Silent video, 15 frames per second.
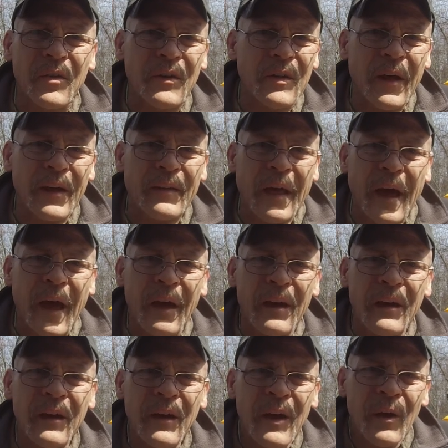look like that.
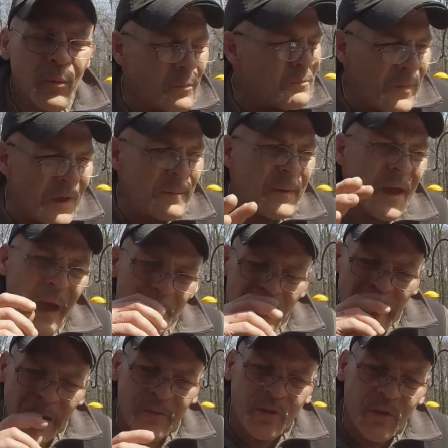Maybe, I'm
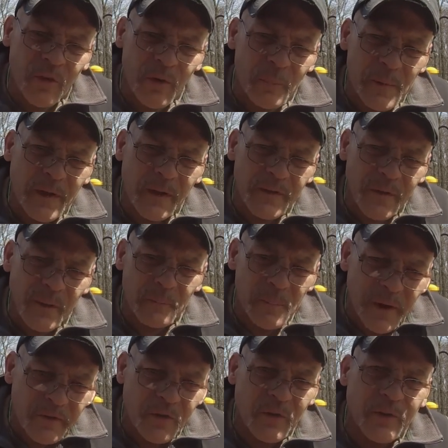not sure, because of the
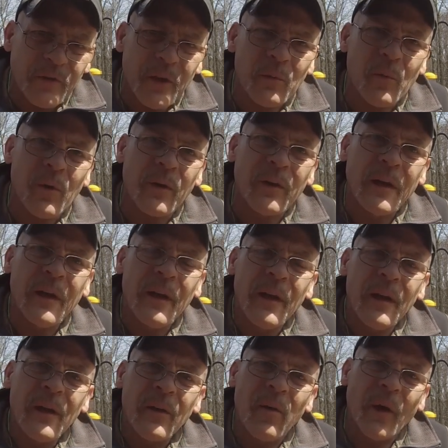pictures, they weren't
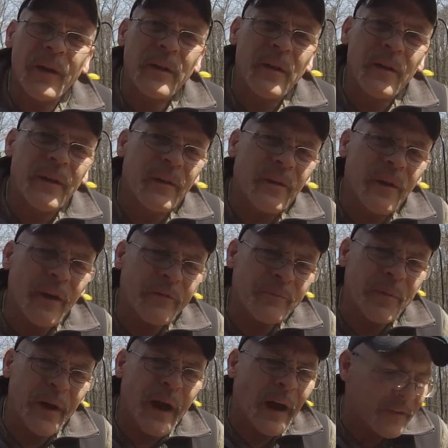quite clear enough,
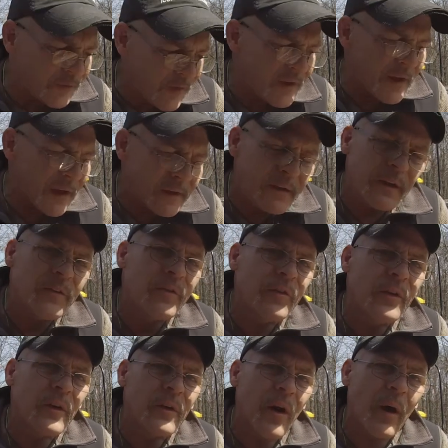but I think I did
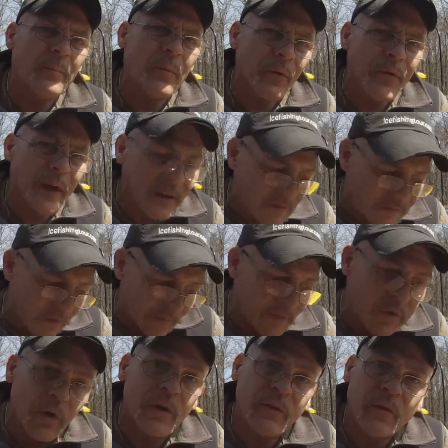see a couple that
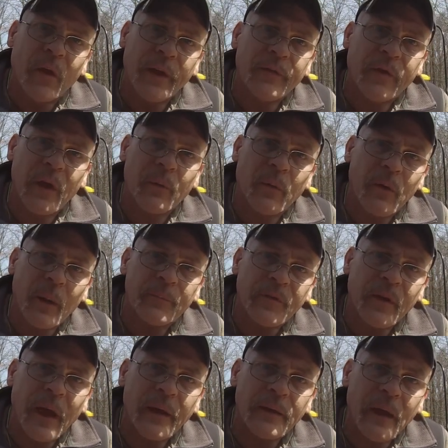looked like they were
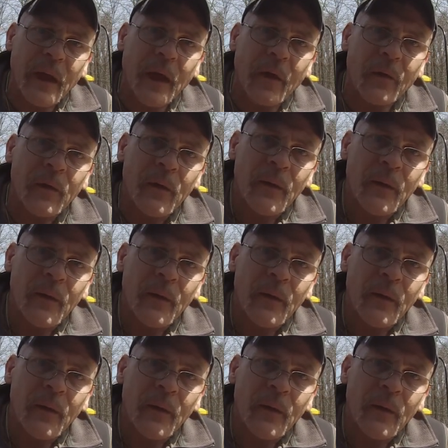upside down.